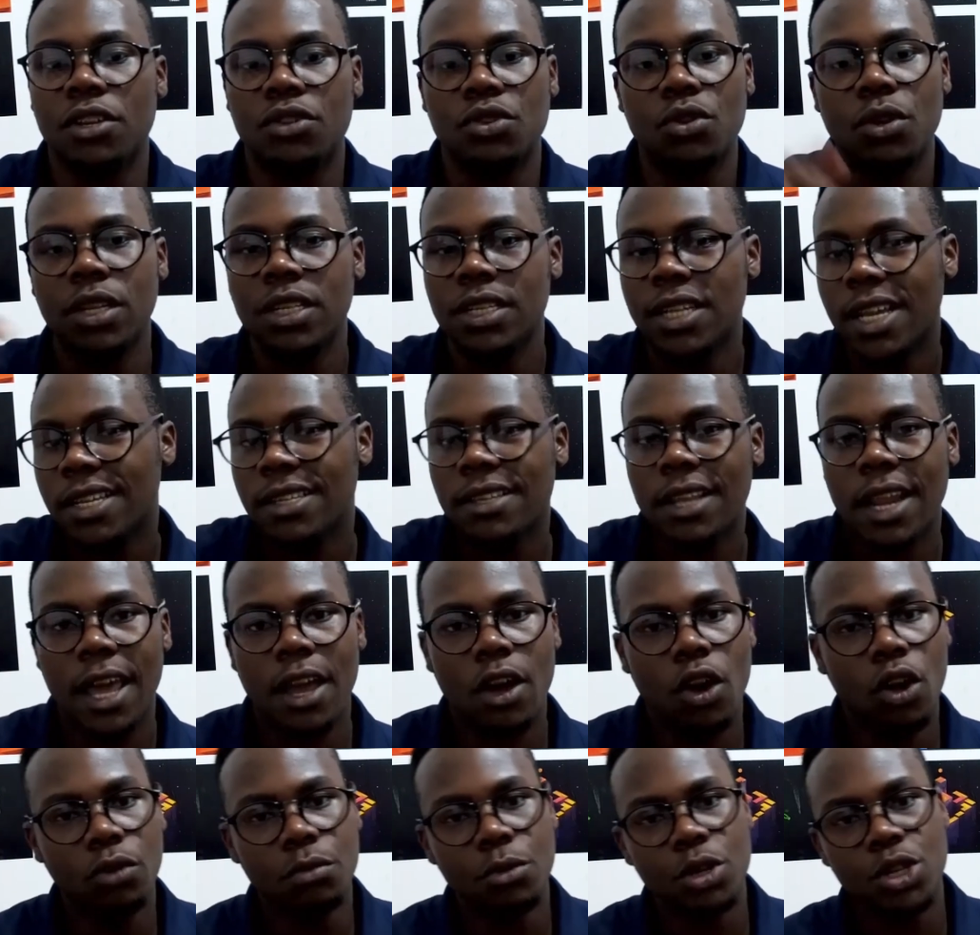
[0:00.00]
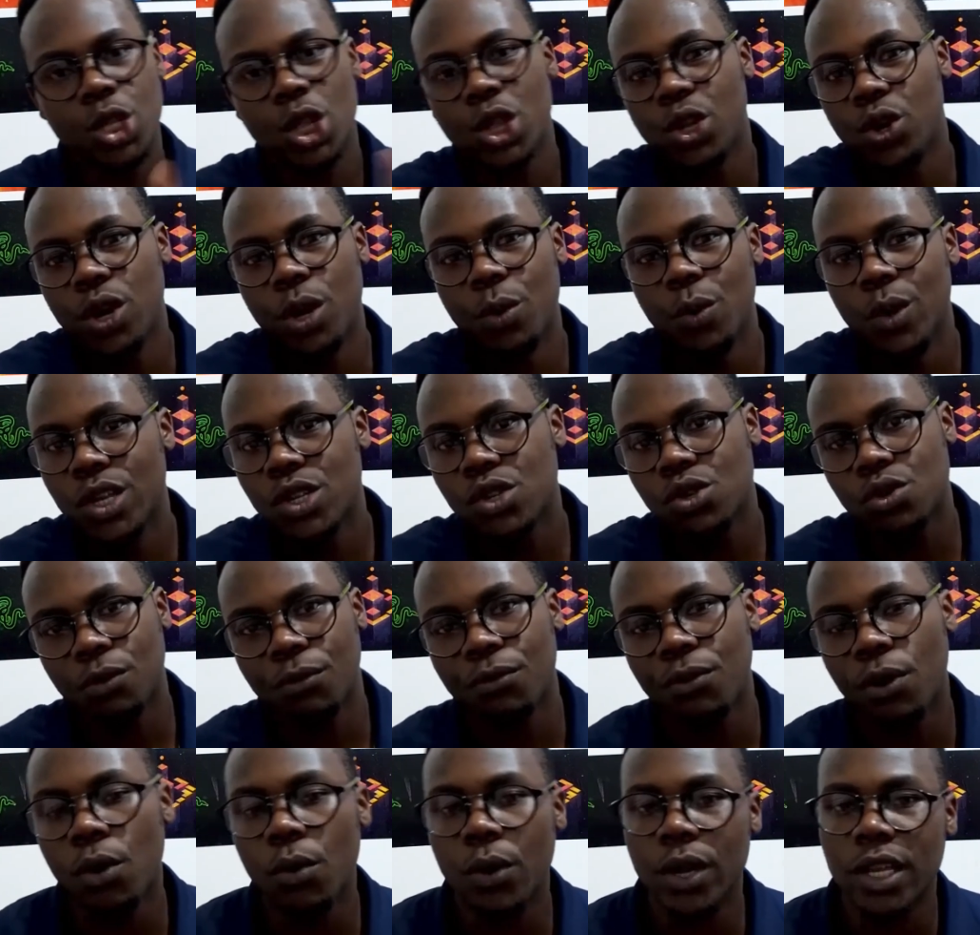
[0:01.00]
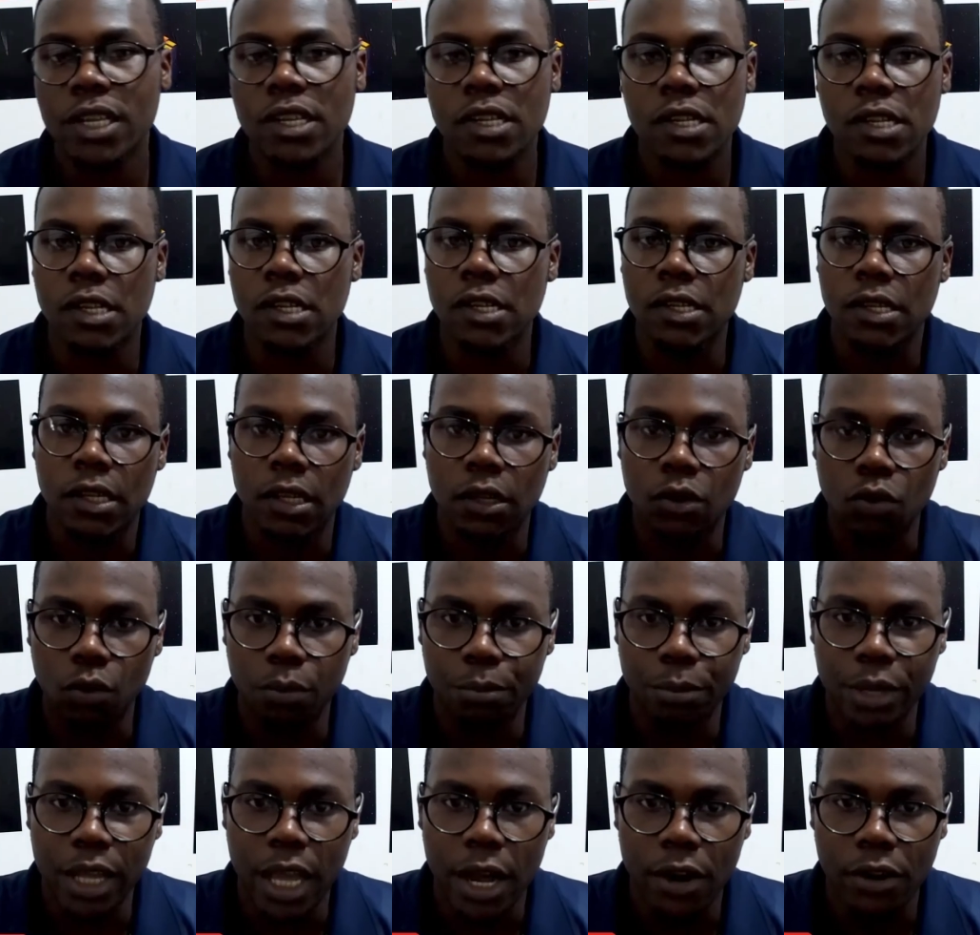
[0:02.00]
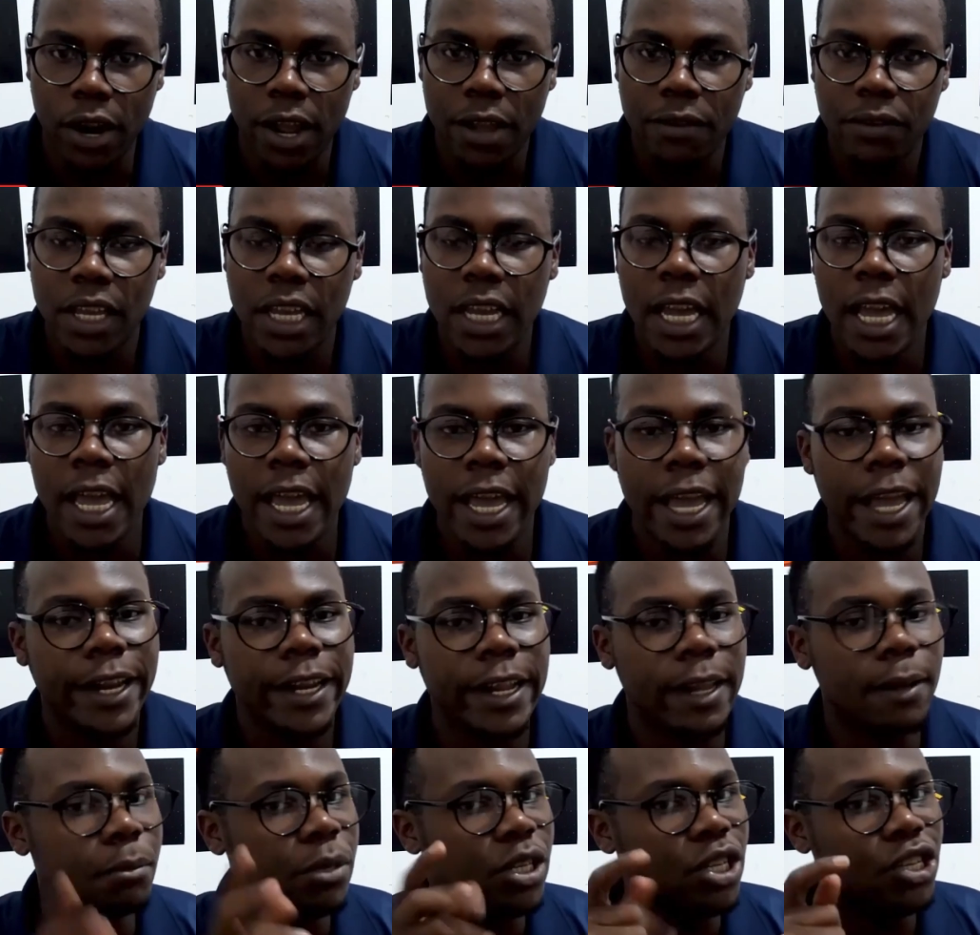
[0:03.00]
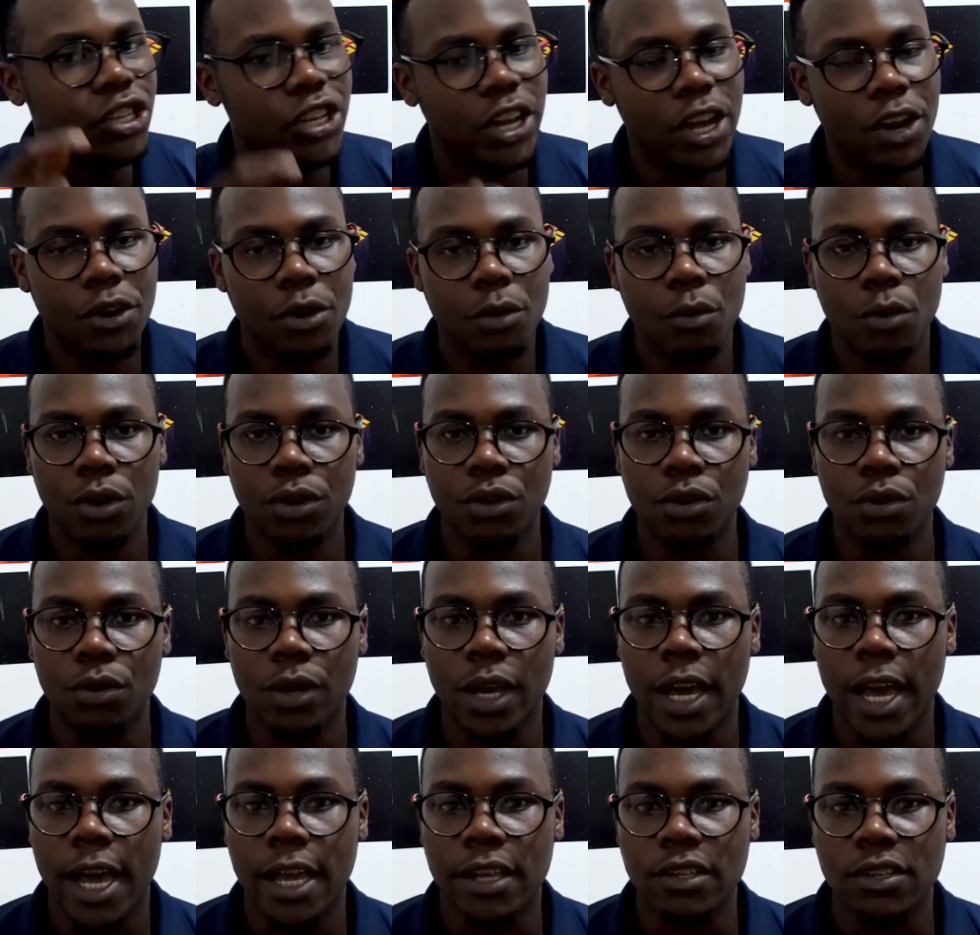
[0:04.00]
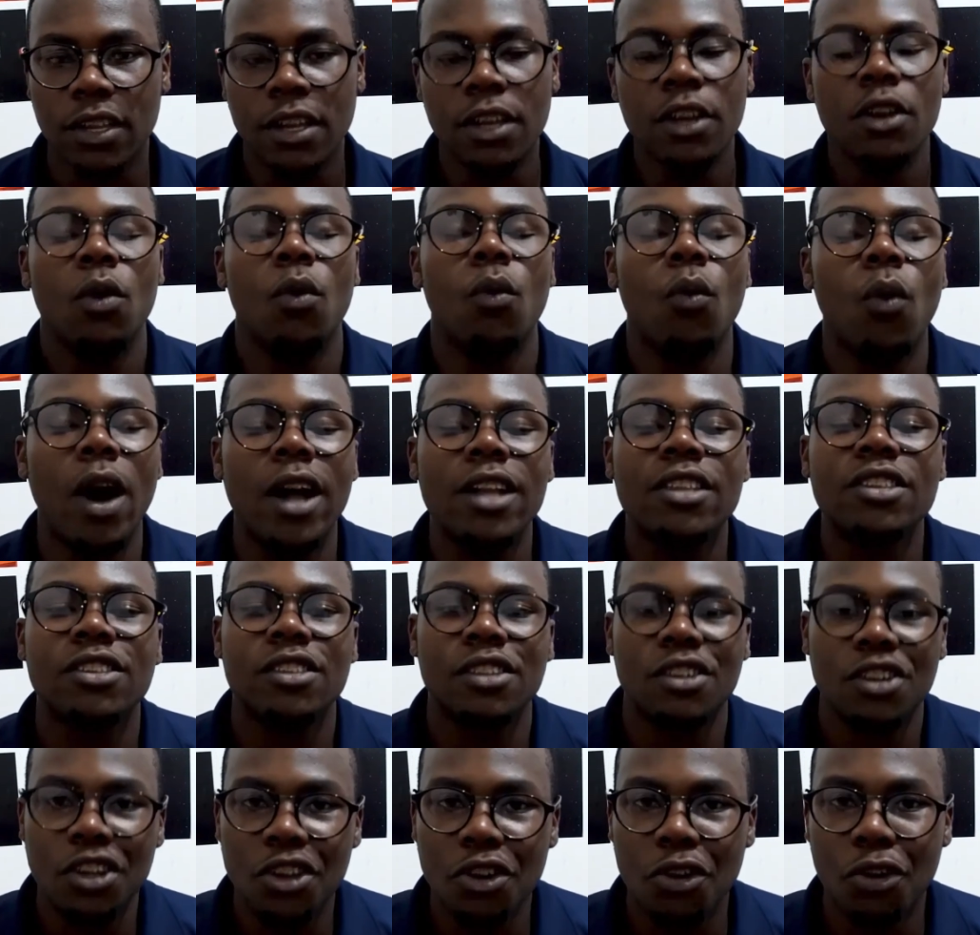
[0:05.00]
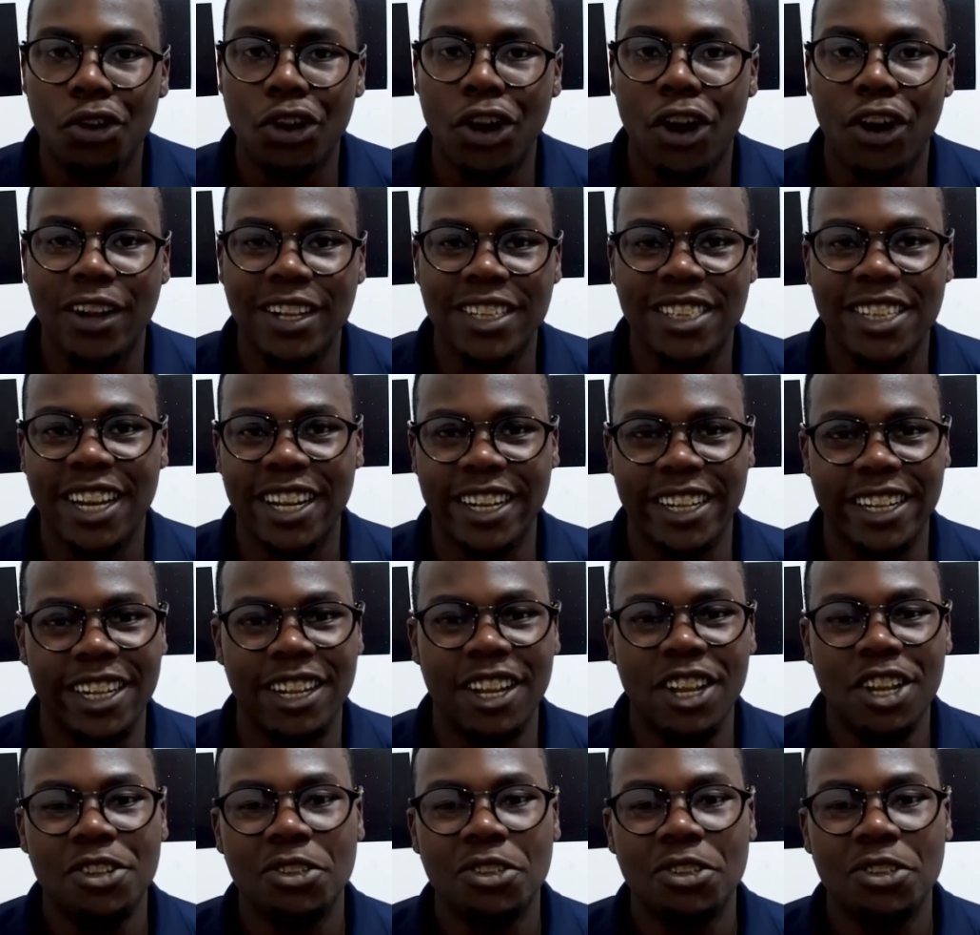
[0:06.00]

So it takes like almost 3 weeks to 4 weeks since it will be arriving, and I'll be sharing with you guys what's new on our channel.